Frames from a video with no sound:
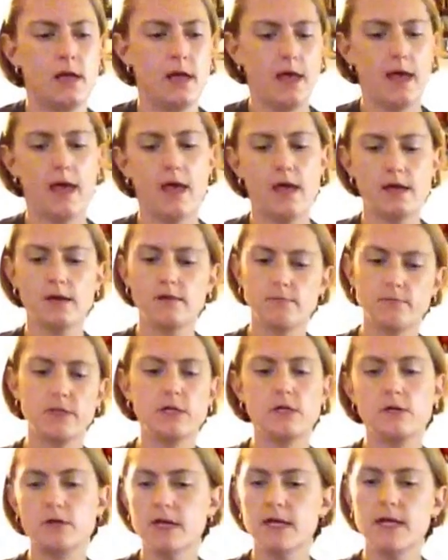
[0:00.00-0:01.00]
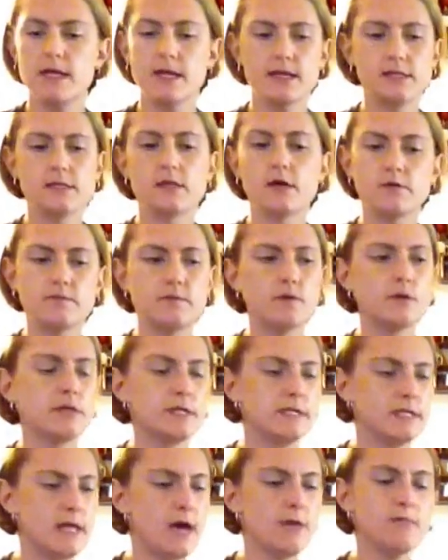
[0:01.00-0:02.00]
And when you get it, it's all
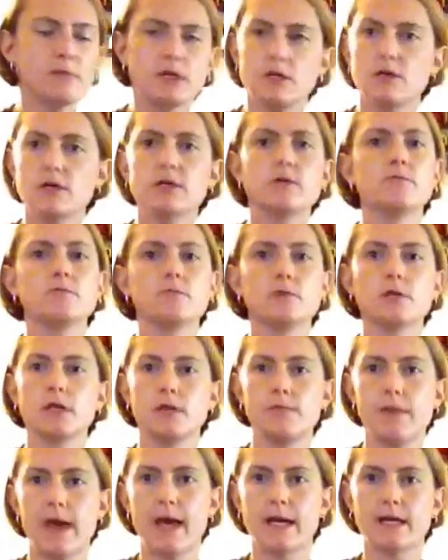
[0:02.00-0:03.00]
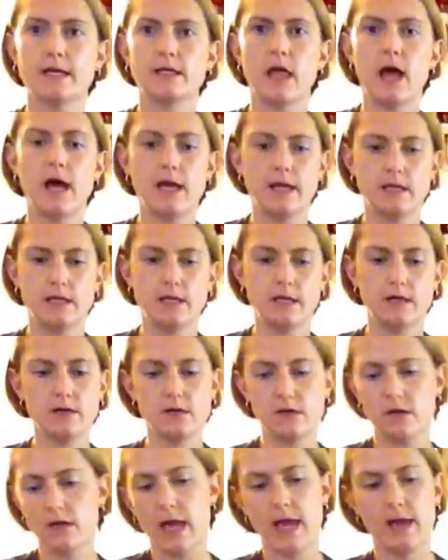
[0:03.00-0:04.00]
folded down, but you can really pack a lot in
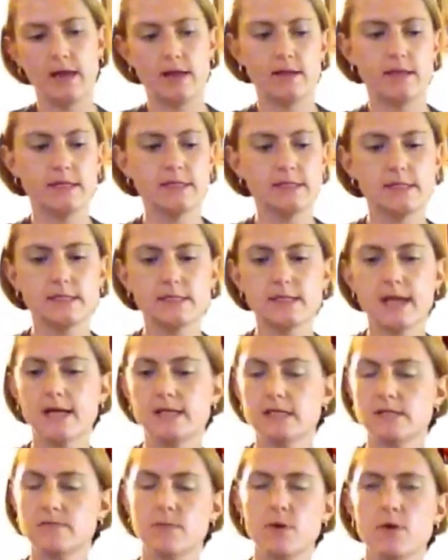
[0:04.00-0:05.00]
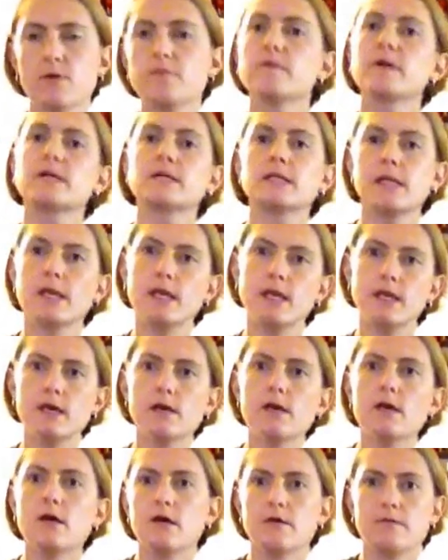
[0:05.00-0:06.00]
here. And this is sized perfectly
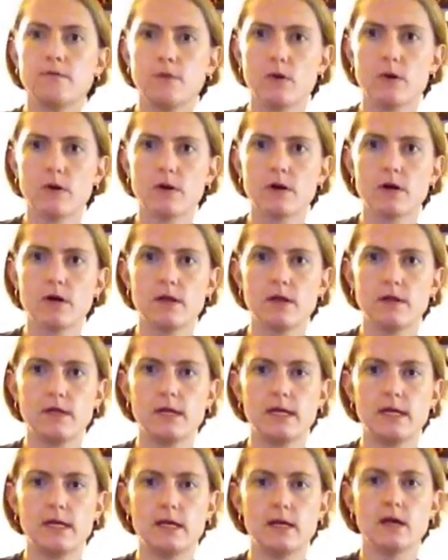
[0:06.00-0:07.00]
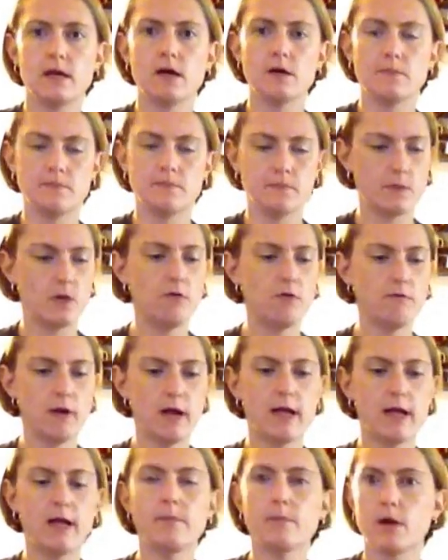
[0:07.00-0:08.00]
for the um,
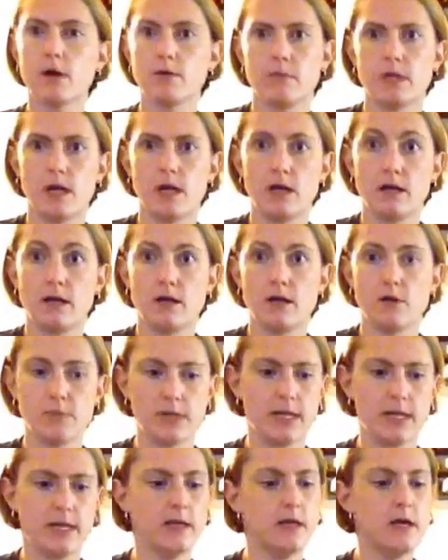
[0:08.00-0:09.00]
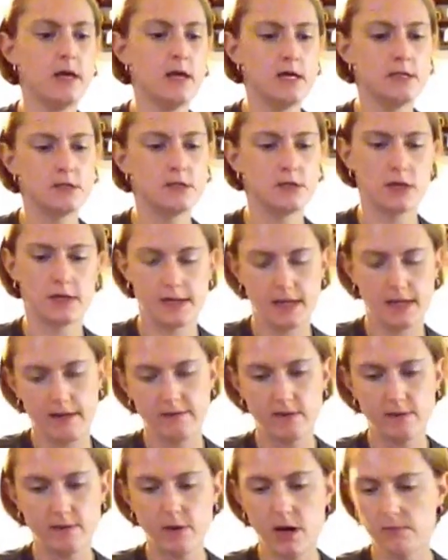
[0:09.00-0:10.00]
overhead compartment on an airplane. So you're not going to have
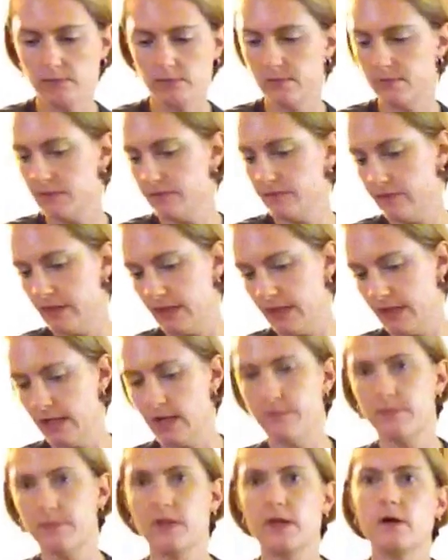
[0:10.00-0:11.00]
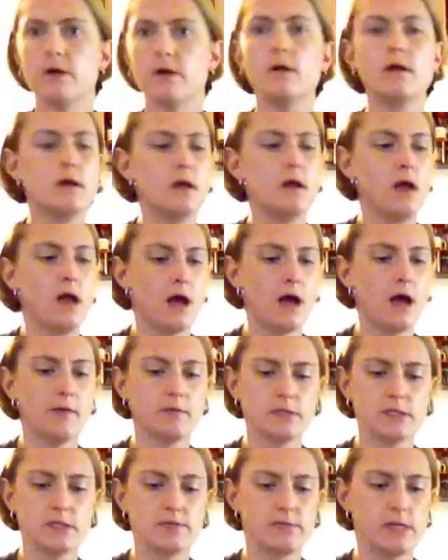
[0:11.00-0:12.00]
any problems fitting it up there. Um,
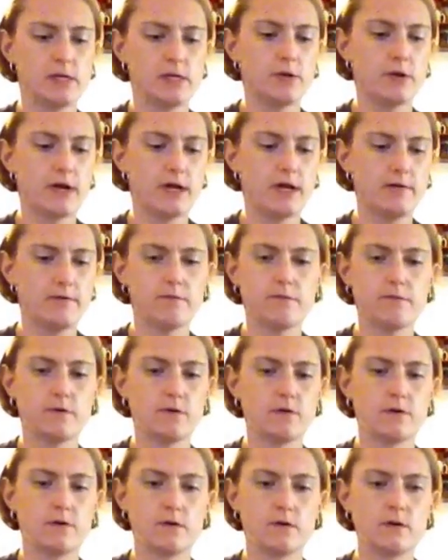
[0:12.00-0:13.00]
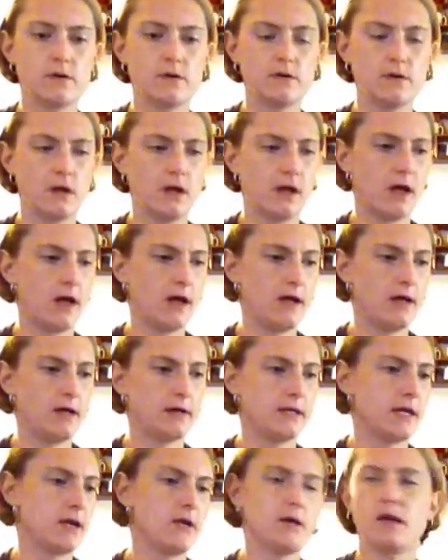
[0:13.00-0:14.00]
this can be great for uh,
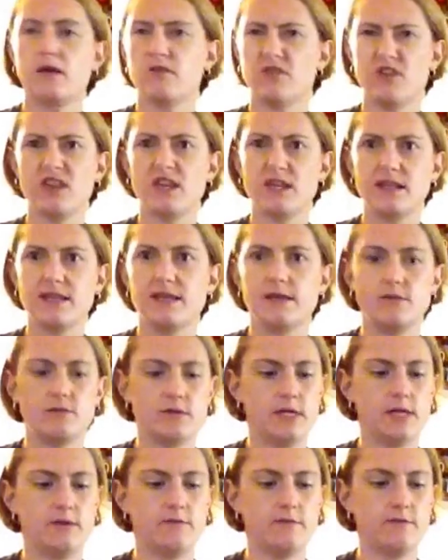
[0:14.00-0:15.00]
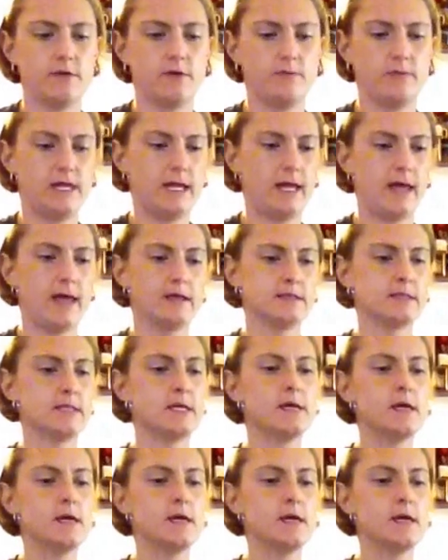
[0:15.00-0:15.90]
carrying everything that you need for a weekend.